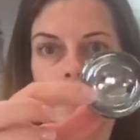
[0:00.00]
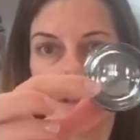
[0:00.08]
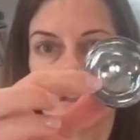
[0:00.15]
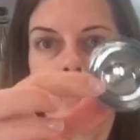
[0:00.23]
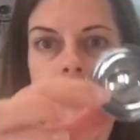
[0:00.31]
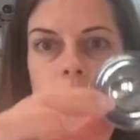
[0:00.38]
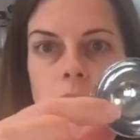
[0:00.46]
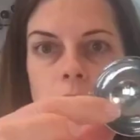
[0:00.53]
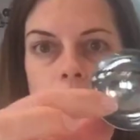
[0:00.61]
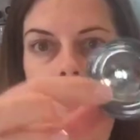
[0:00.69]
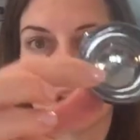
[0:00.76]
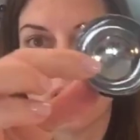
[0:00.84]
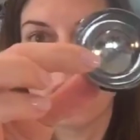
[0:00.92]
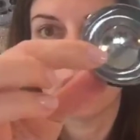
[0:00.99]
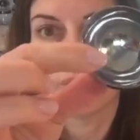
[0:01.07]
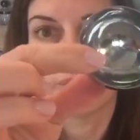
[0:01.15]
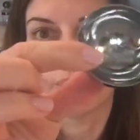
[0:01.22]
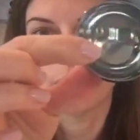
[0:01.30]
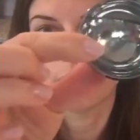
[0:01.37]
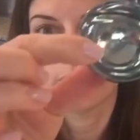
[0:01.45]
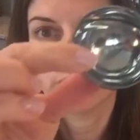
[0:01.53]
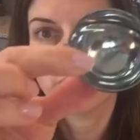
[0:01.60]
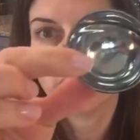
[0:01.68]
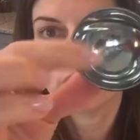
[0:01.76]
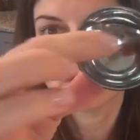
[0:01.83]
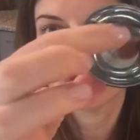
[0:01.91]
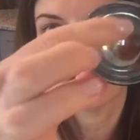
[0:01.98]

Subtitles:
this little piece.